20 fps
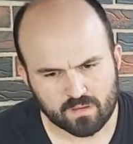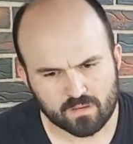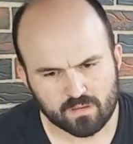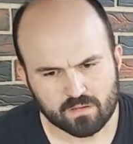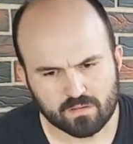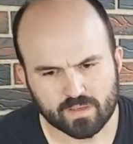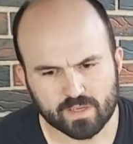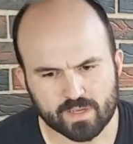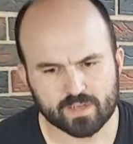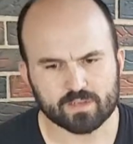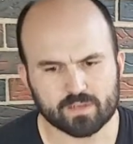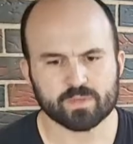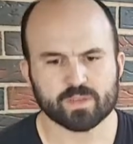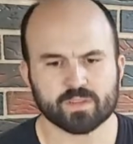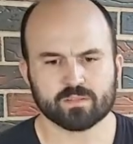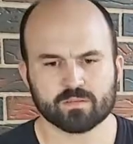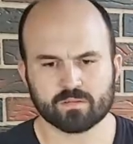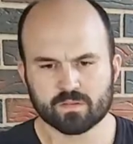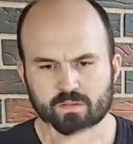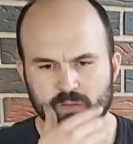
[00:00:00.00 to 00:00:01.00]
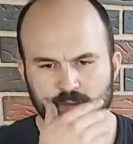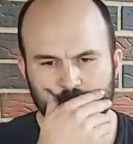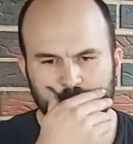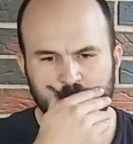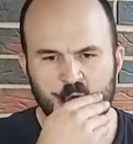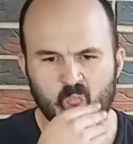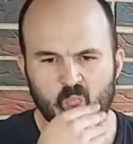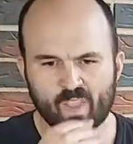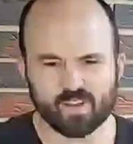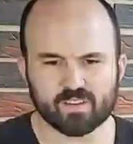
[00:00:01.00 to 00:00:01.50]
Yeah, I mean,
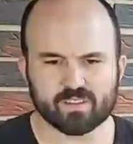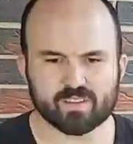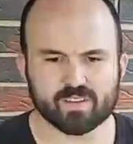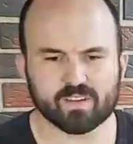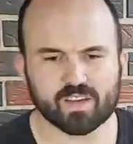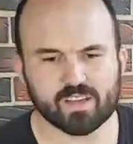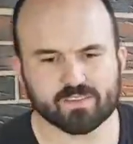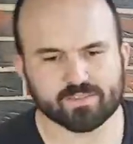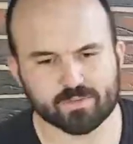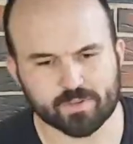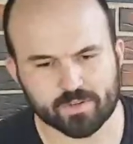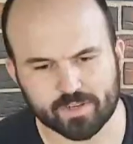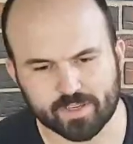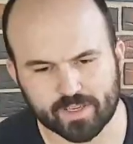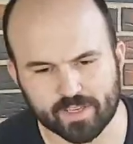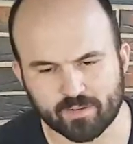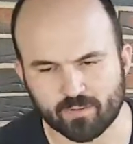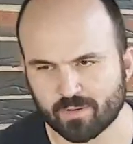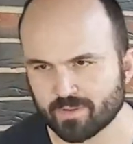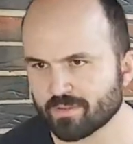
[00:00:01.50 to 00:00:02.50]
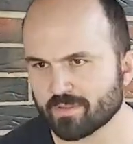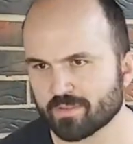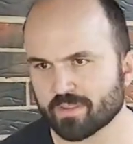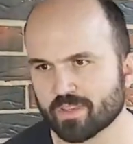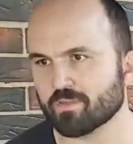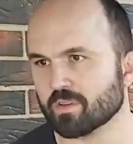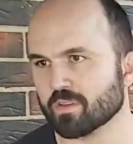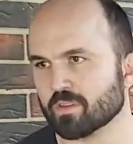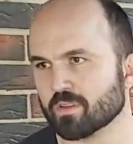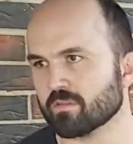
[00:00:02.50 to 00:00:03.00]
they'll have some creaky noises.
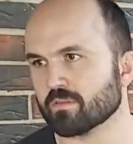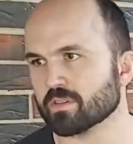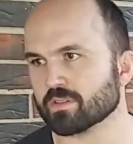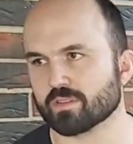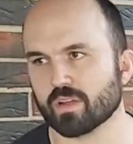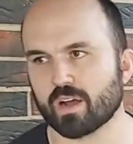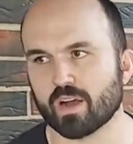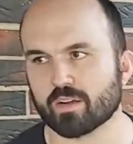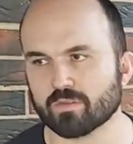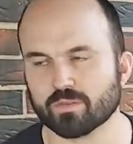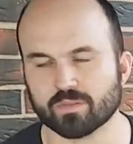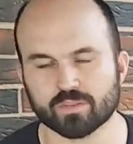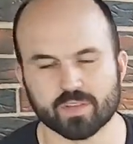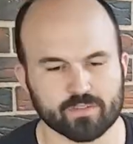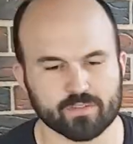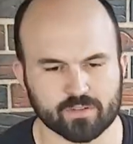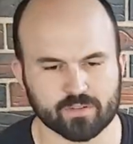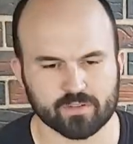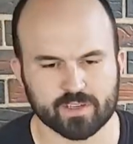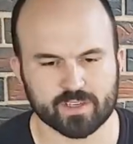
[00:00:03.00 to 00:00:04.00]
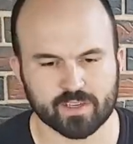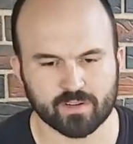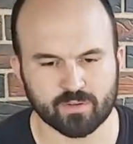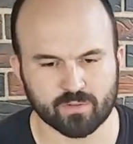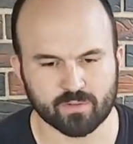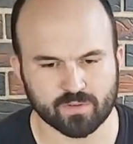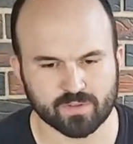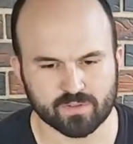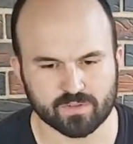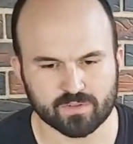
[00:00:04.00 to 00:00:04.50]
Even the stock ones have creaky
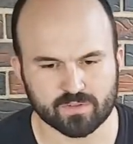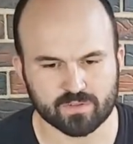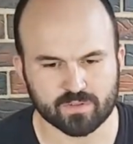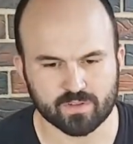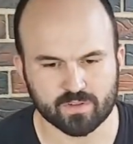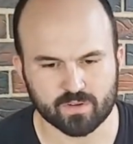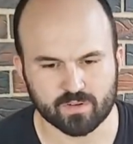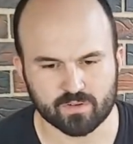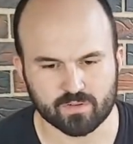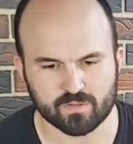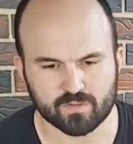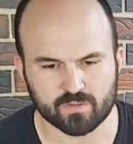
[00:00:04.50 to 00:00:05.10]
noises, you know.